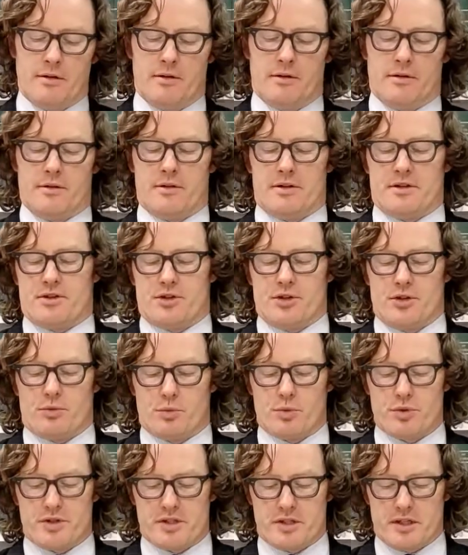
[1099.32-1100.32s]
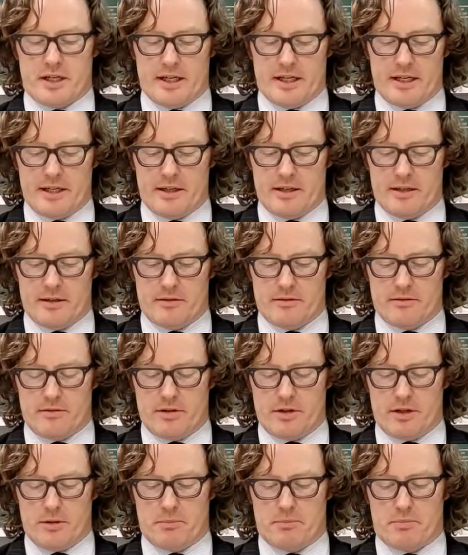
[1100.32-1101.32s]
The student would say,
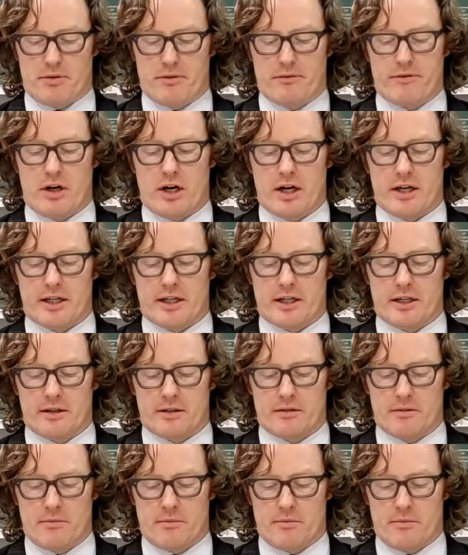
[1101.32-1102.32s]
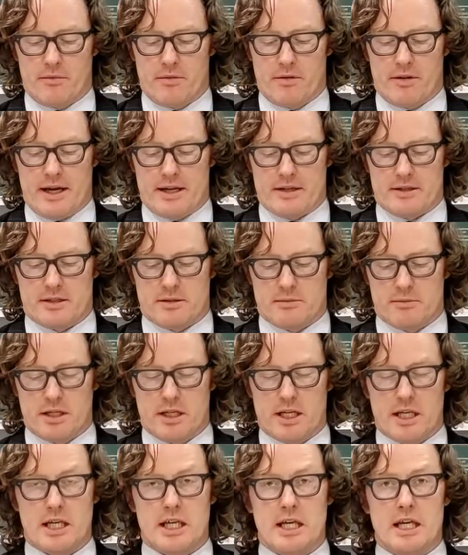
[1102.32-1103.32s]
providing that to
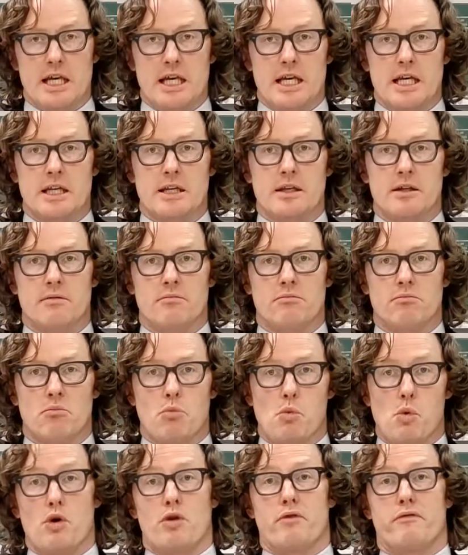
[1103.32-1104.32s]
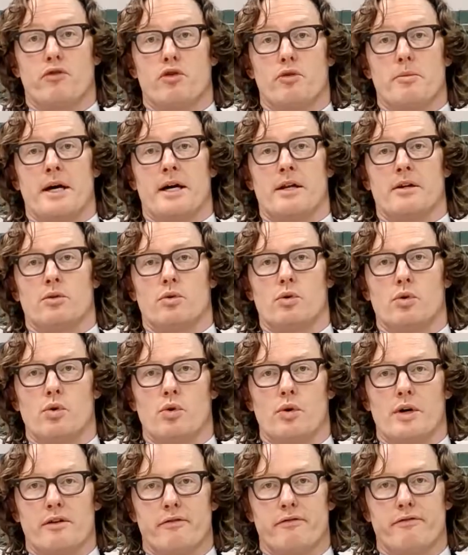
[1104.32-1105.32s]
me in Word format or
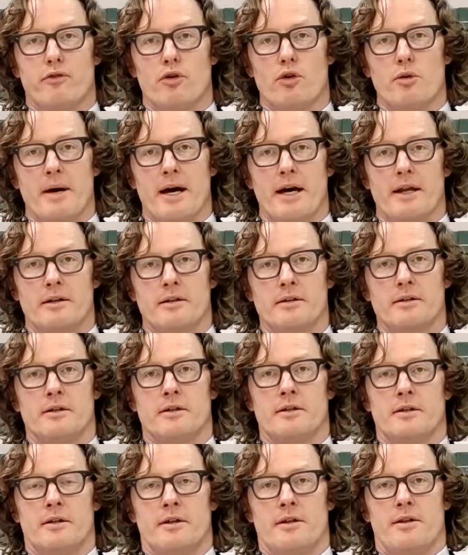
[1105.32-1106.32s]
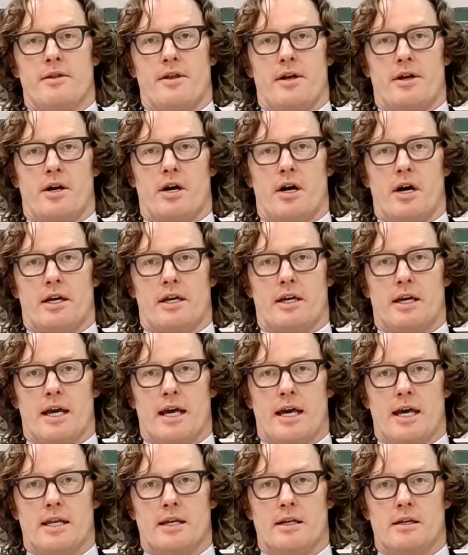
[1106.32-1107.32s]
in a format that I
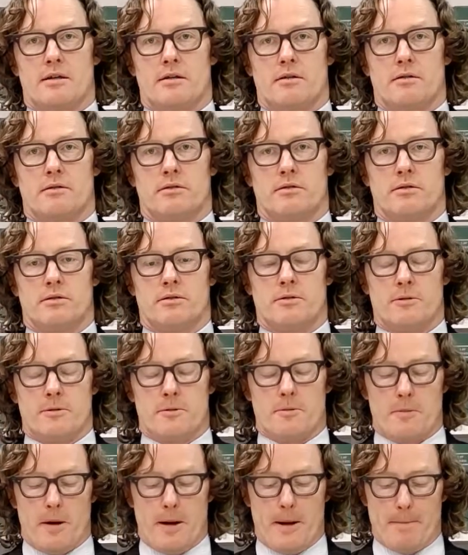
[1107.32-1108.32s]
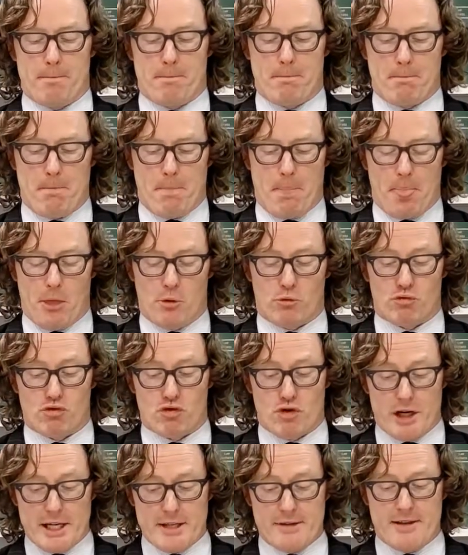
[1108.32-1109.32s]
can
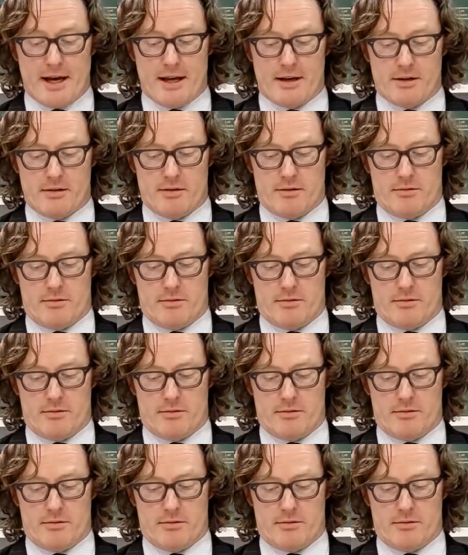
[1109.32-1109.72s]
read that